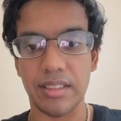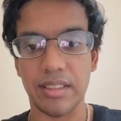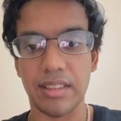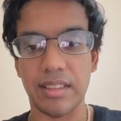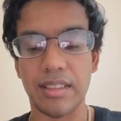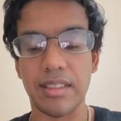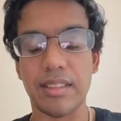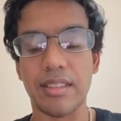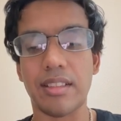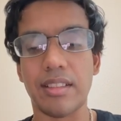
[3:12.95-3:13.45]

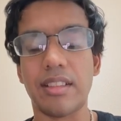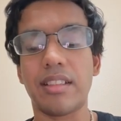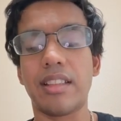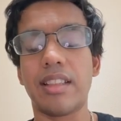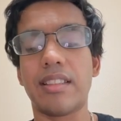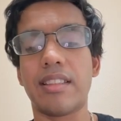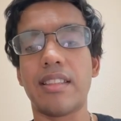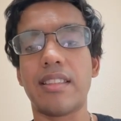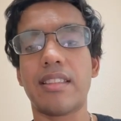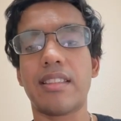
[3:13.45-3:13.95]

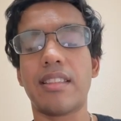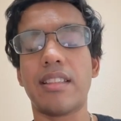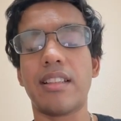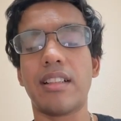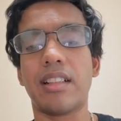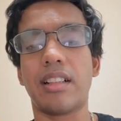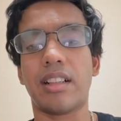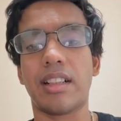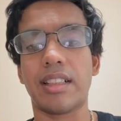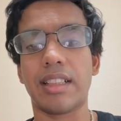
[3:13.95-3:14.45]
This is the
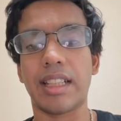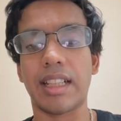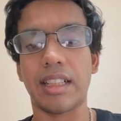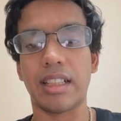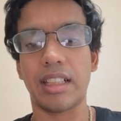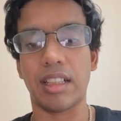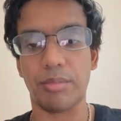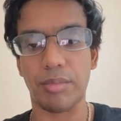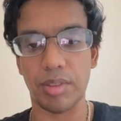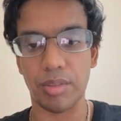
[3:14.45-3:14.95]
contact
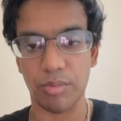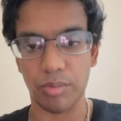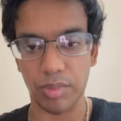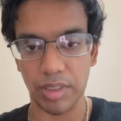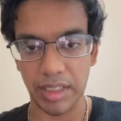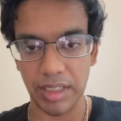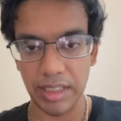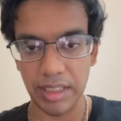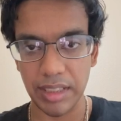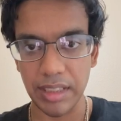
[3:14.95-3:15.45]
number one.